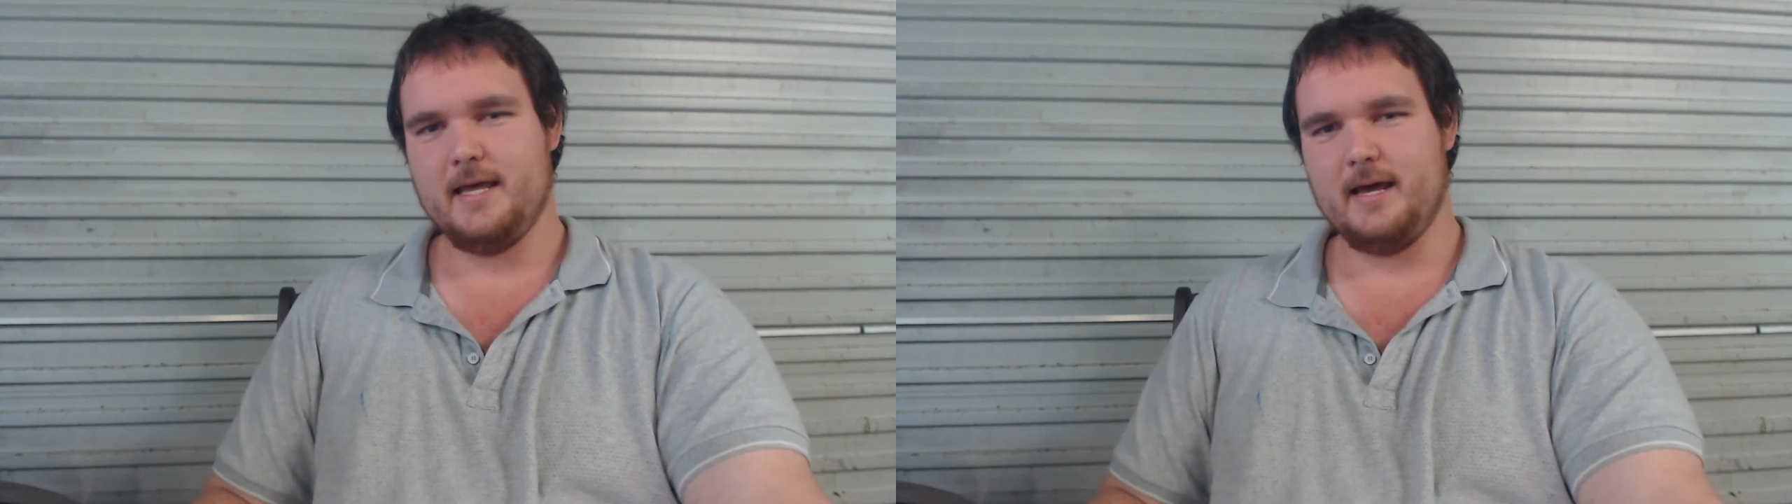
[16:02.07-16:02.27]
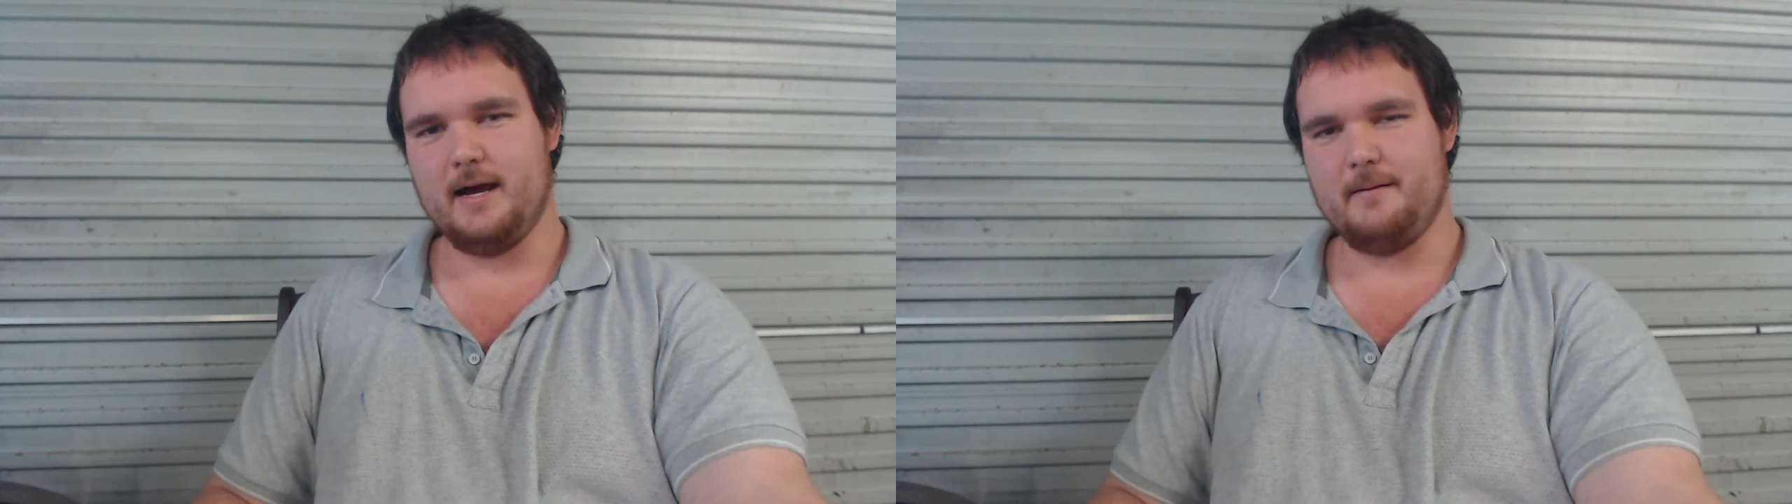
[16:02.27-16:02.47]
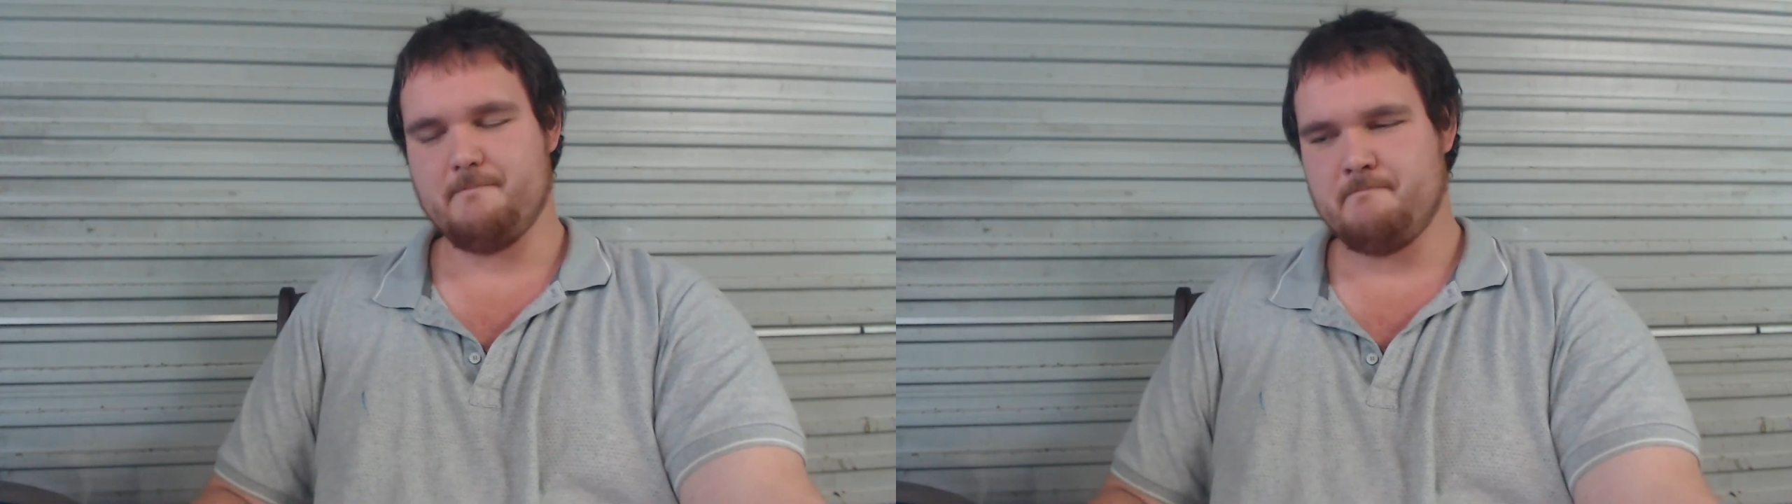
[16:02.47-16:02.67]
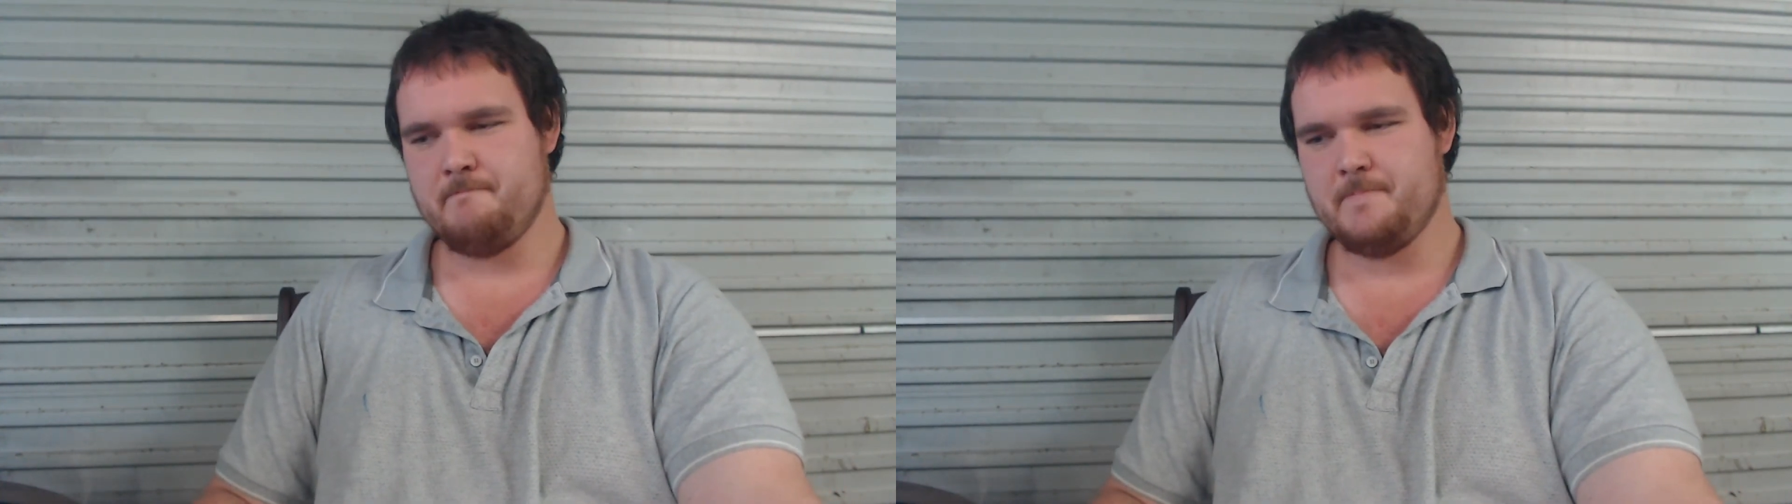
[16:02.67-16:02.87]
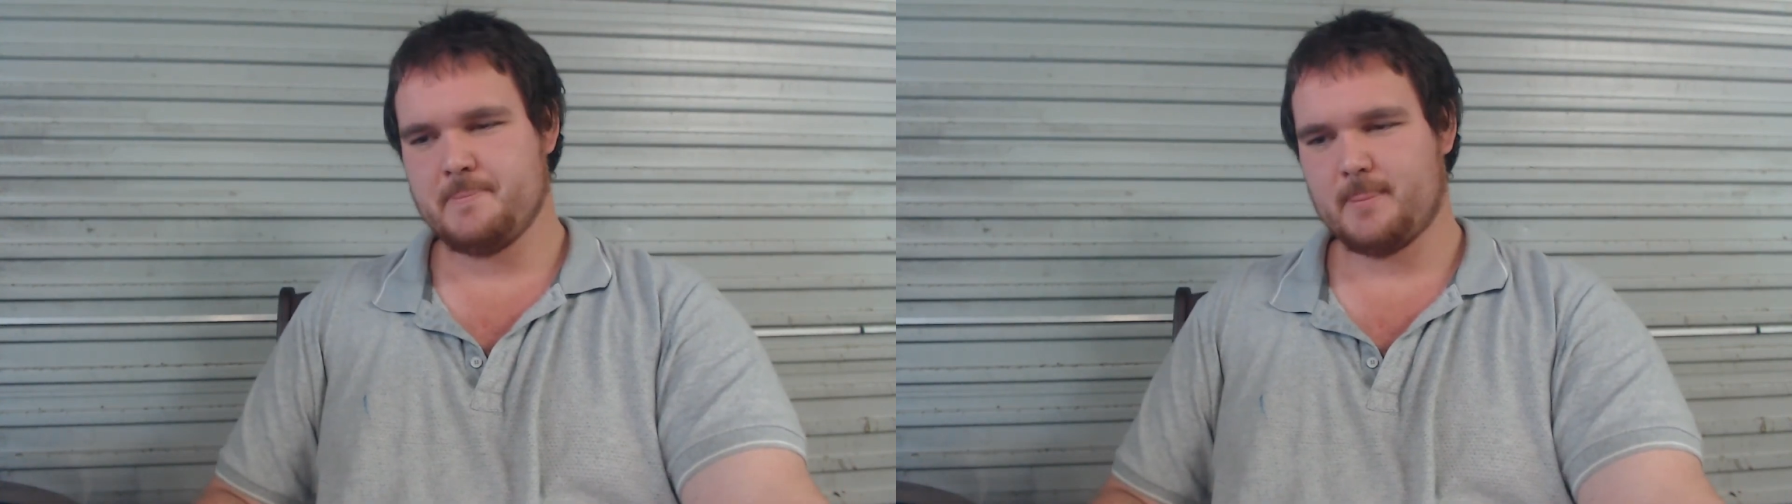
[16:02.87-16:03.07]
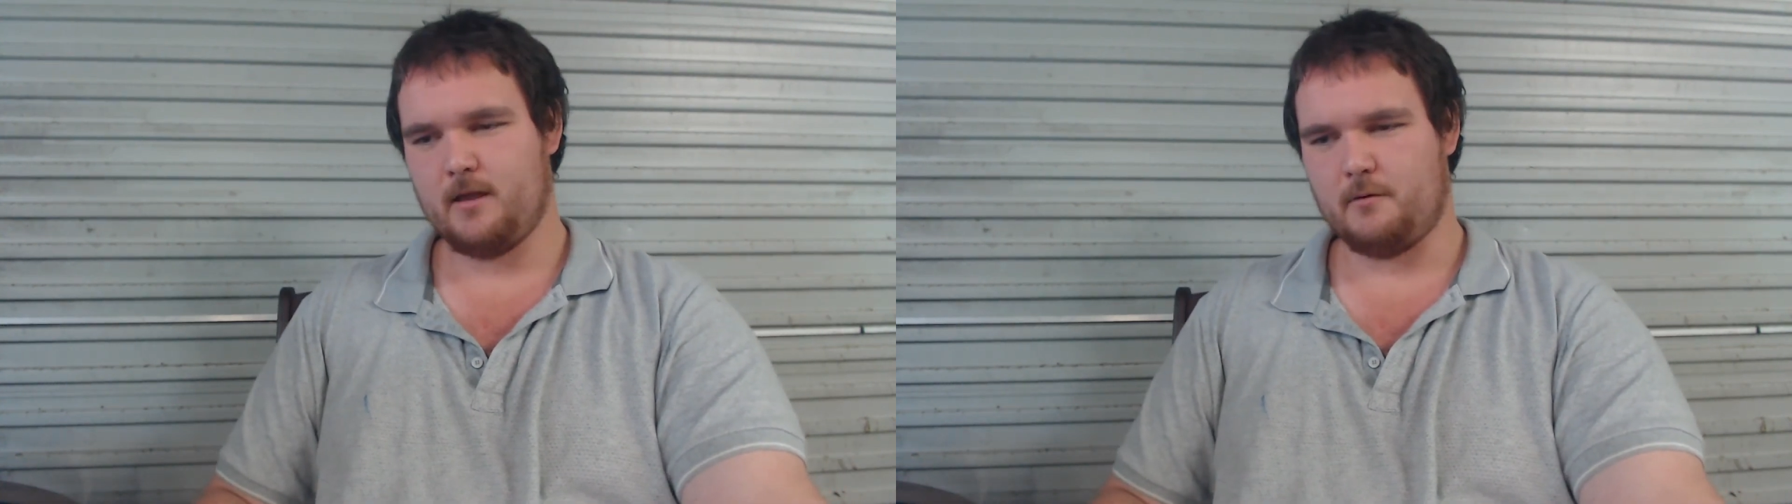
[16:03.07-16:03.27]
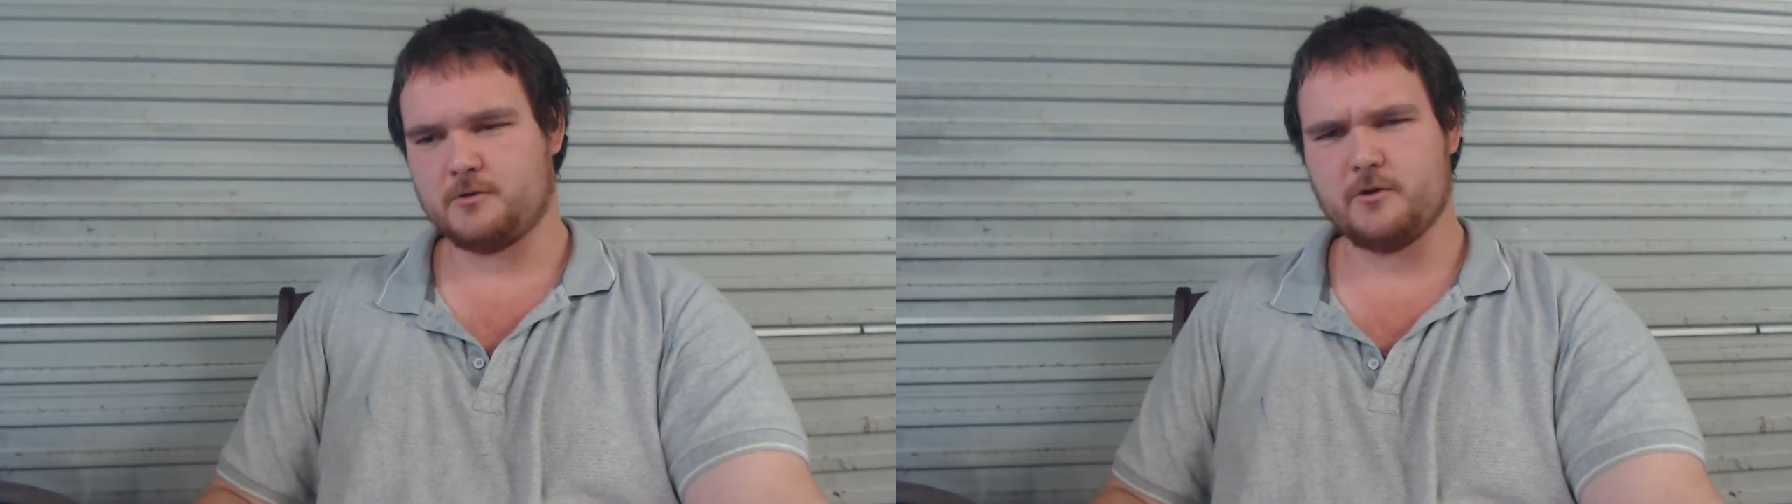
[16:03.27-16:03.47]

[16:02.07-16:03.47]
I was